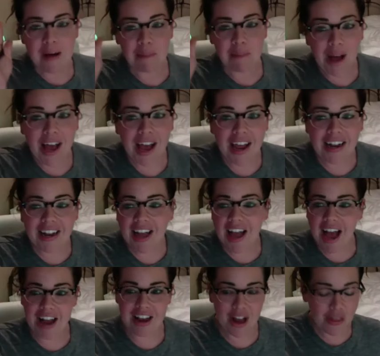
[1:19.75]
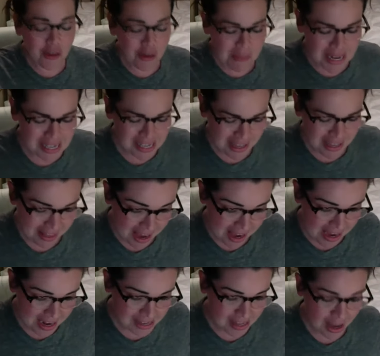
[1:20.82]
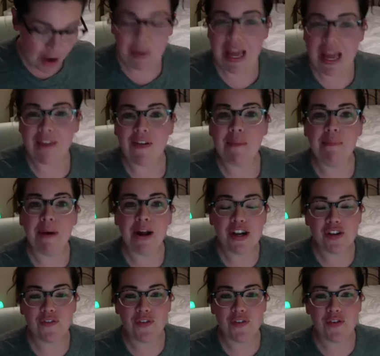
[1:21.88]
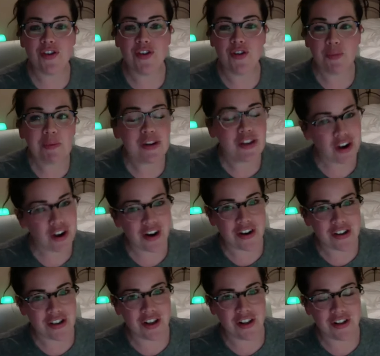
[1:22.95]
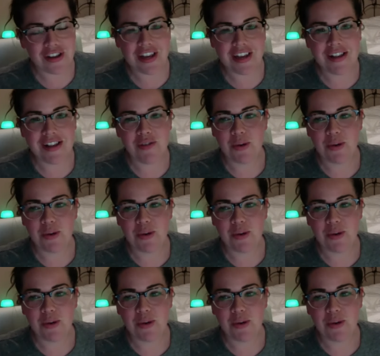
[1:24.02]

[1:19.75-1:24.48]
But Another amazing thing is that we have a bunch of new superstar consultants,